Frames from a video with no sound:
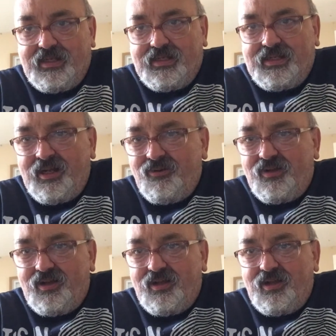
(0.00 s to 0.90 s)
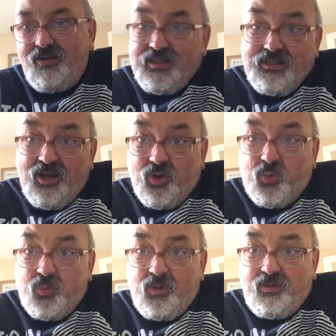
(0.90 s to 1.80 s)
Now,
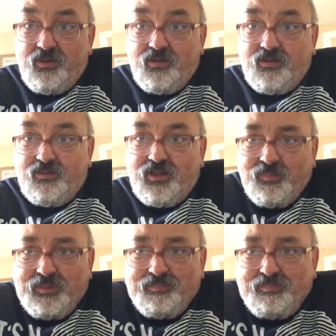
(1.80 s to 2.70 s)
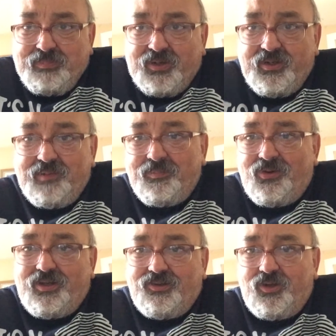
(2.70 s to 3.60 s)
bearing in
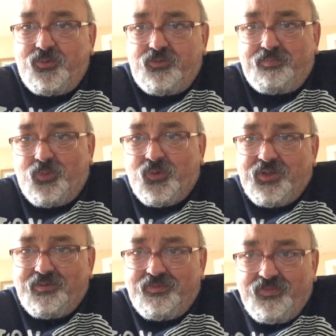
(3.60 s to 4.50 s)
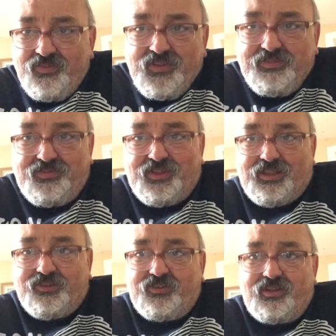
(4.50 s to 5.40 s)
mind I was born in the
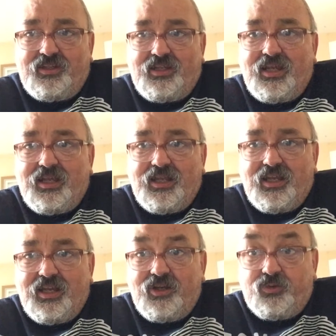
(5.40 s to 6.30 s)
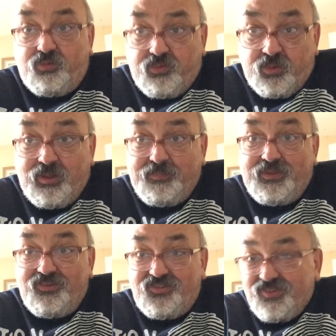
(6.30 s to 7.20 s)
50s, grew up in the
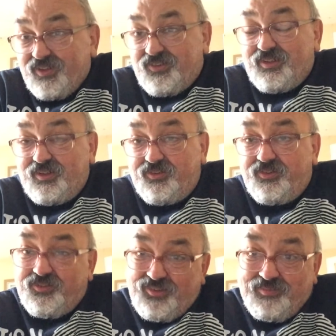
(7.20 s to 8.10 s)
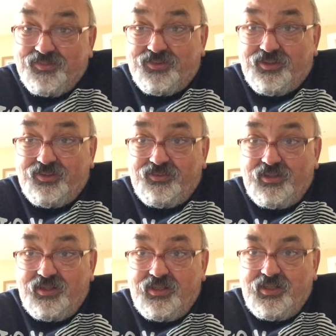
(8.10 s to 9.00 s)
60s and 70s,
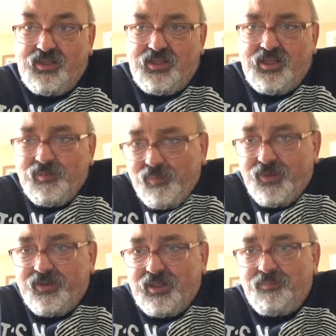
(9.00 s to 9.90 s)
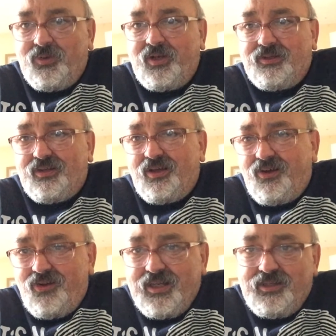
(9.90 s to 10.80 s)
bearing in mind
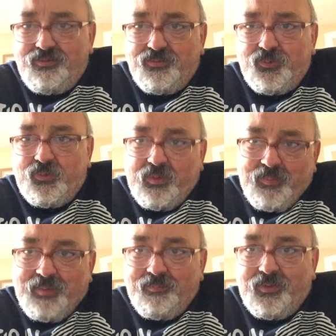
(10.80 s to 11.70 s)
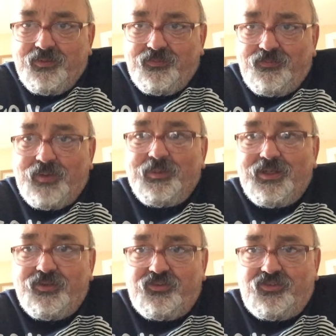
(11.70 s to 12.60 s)
I remember
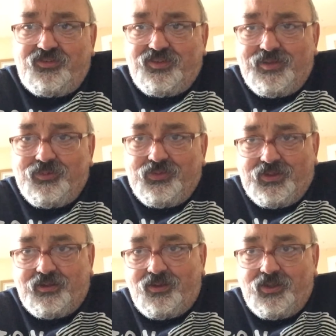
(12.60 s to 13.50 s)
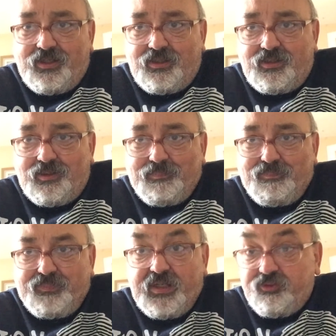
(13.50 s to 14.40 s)
feminists and everything like
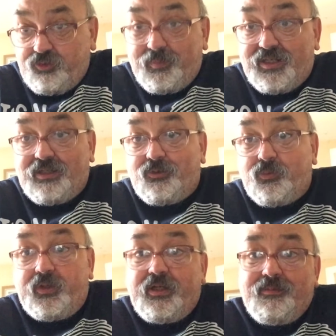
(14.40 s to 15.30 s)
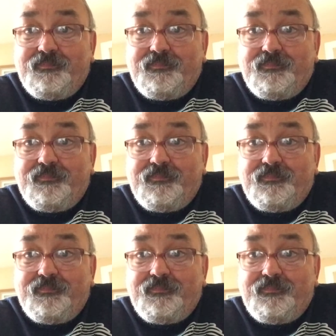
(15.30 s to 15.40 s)
Germaine Greer.